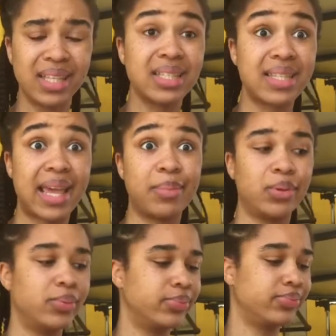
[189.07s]
table,
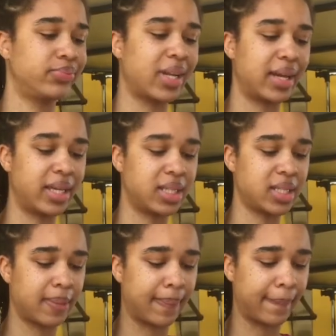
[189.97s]
I guess.
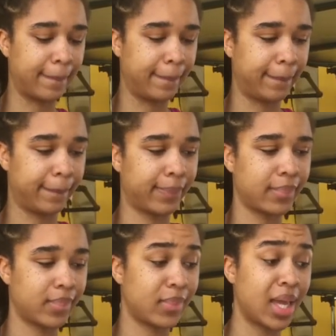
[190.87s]

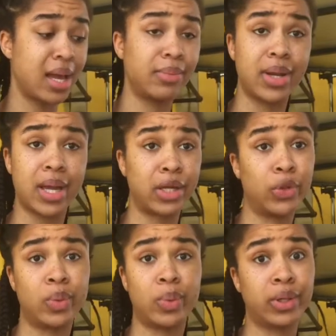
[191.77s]
I'm not good
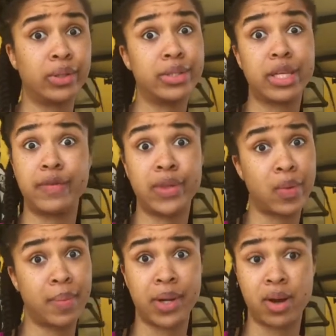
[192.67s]
with words, even though
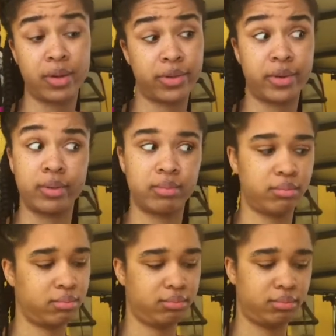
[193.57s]
I'm an author.
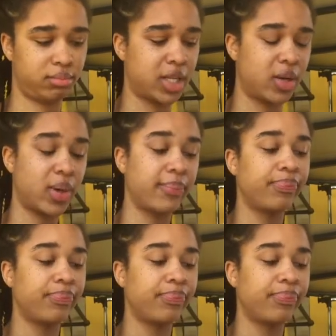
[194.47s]
Anyway,